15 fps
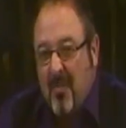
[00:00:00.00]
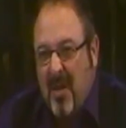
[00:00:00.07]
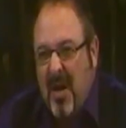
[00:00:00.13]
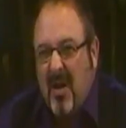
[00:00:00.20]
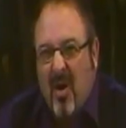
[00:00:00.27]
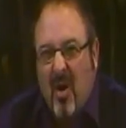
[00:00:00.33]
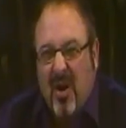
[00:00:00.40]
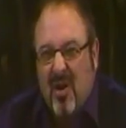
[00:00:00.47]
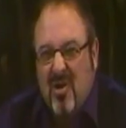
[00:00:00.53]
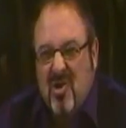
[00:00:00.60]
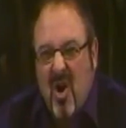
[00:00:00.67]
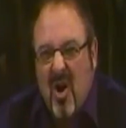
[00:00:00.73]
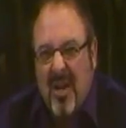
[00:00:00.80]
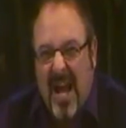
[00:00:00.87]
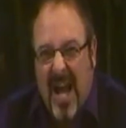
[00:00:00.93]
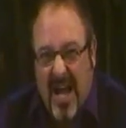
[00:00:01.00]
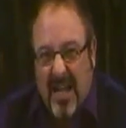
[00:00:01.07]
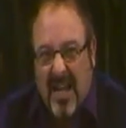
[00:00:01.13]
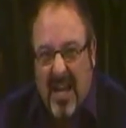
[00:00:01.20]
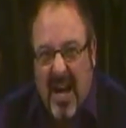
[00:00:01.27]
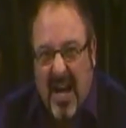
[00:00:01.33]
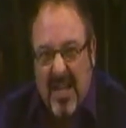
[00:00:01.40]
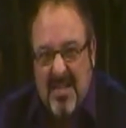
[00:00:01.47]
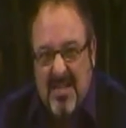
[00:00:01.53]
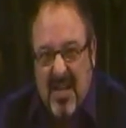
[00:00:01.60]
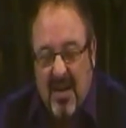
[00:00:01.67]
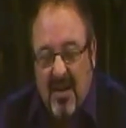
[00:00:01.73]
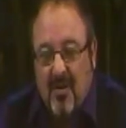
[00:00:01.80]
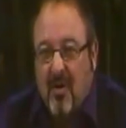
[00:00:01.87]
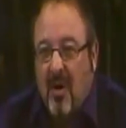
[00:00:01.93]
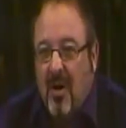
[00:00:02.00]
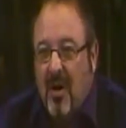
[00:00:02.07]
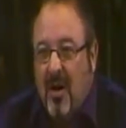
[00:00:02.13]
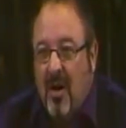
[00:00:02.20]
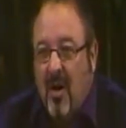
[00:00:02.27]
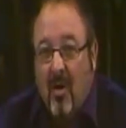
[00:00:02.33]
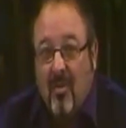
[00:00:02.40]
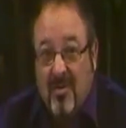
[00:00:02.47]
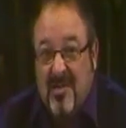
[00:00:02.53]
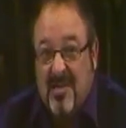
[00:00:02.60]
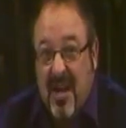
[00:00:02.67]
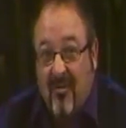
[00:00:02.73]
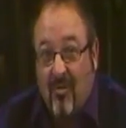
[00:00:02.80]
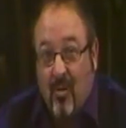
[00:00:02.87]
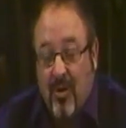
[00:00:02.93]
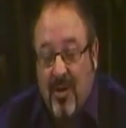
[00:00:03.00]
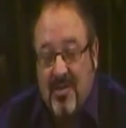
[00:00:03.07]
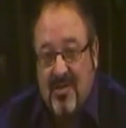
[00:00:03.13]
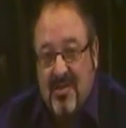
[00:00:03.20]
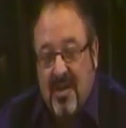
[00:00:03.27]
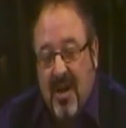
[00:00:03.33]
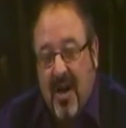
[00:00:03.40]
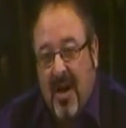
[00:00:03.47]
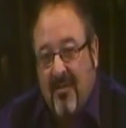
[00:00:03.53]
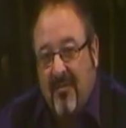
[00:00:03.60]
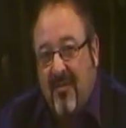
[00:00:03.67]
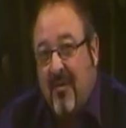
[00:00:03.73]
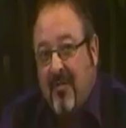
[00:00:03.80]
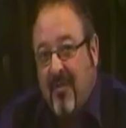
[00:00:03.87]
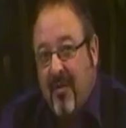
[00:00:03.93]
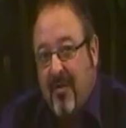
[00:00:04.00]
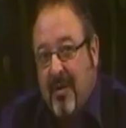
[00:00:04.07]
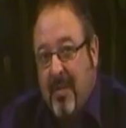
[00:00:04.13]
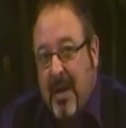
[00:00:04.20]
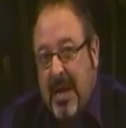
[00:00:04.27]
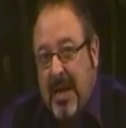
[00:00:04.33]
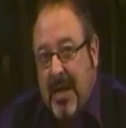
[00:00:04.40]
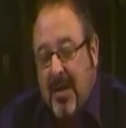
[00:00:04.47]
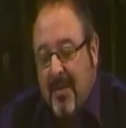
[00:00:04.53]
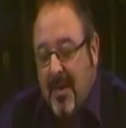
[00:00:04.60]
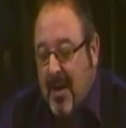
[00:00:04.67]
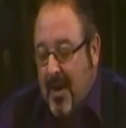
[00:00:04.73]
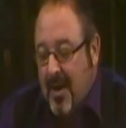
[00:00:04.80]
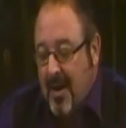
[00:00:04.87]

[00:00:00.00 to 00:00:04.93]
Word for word: A bit like a giant alligator uh, on steroids, um, very, very mean.